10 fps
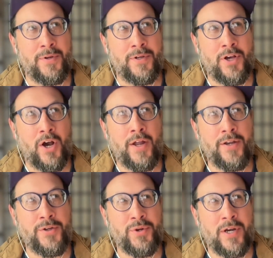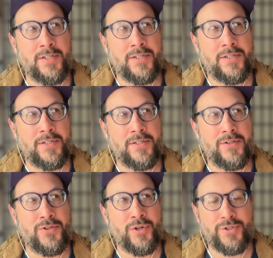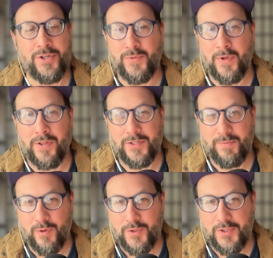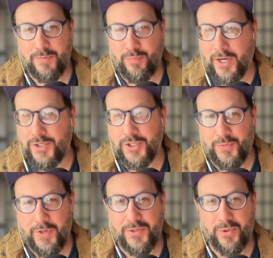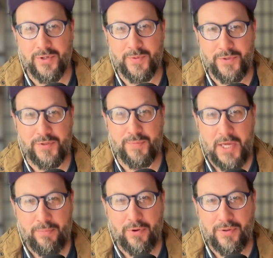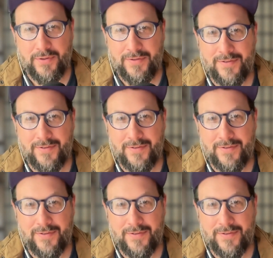God trusts churches with his most precious resource, which is people.